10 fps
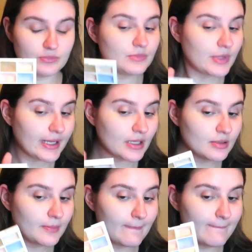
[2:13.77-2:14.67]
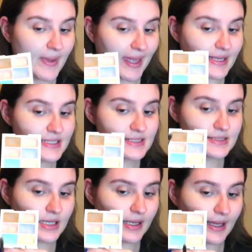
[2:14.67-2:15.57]
like
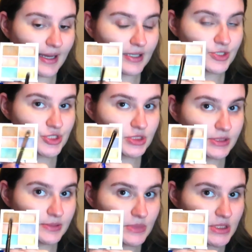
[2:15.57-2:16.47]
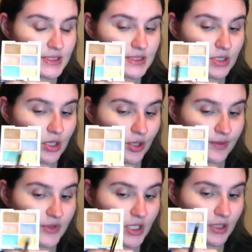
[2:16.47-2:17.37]
base I actually mixed all
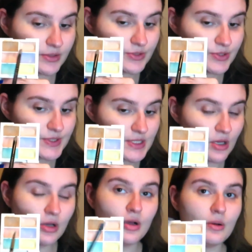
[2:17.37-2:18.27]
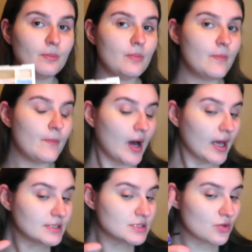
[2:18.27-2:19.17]
of the colors,
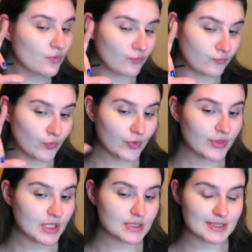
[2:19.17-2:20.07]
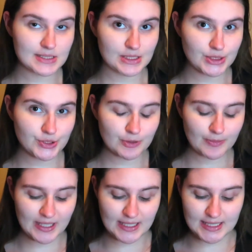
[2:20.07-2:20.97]
but for the concealer
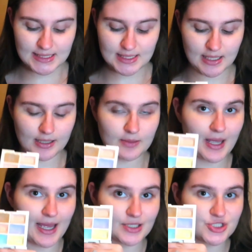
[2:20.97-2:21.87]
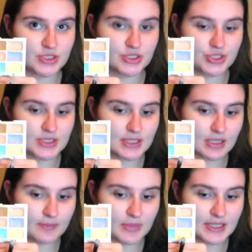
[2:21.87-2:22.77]
base I am actually just
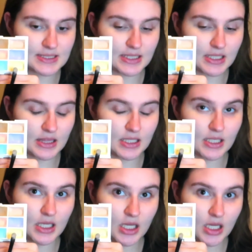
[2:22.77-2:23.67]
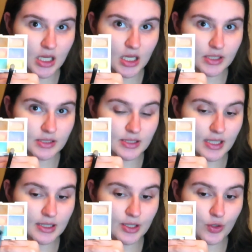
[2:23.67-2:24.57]
gonna mix like the
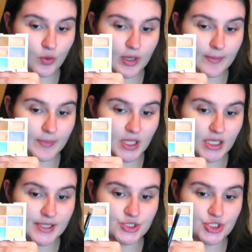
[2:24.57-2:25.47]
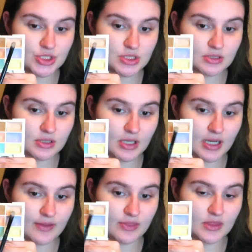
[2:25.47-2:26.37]
yellow, peach,
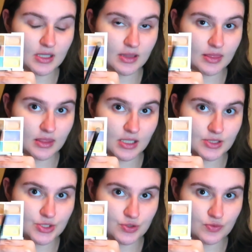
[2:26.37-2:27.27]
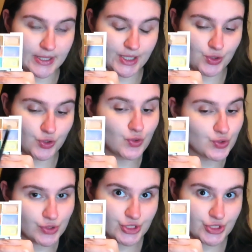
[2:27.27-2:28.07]
and then the 2 like neutral